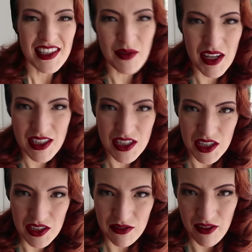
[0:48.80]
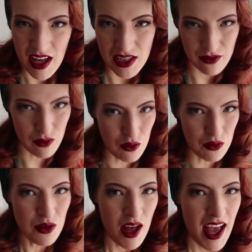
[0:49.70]
So I'm going to do, first of
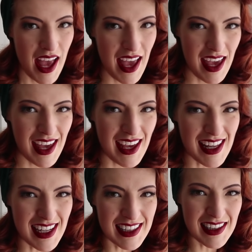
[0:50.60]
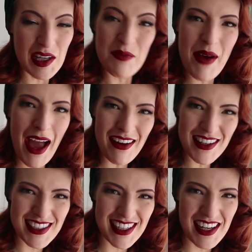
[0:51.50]
all, a little
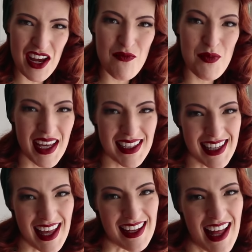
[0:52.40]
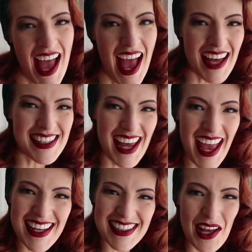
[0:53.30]
comparison of BSL and
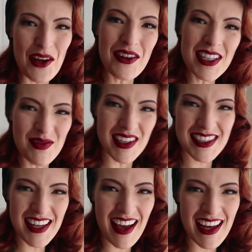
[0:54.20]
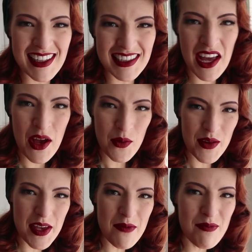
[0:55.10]
ASL Christmas signs
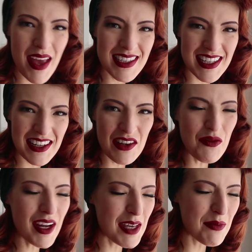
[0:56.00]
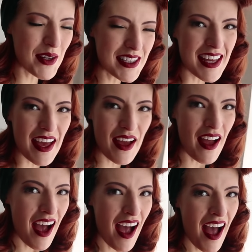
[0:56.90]
with the amazing Rikki Poynter.
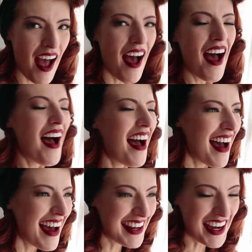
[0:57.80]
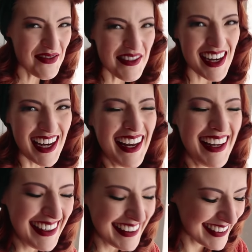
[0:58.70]
And I'm
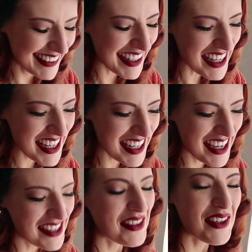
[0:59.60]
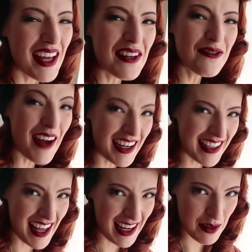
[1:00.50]
really kind of
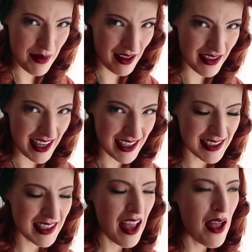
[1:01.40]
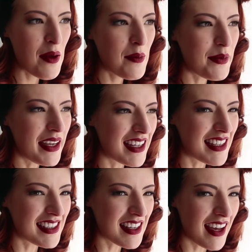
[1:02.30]
fangirling about this,
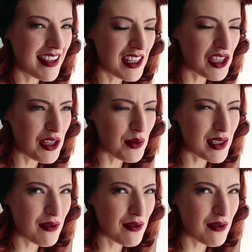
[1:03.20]
because I think she was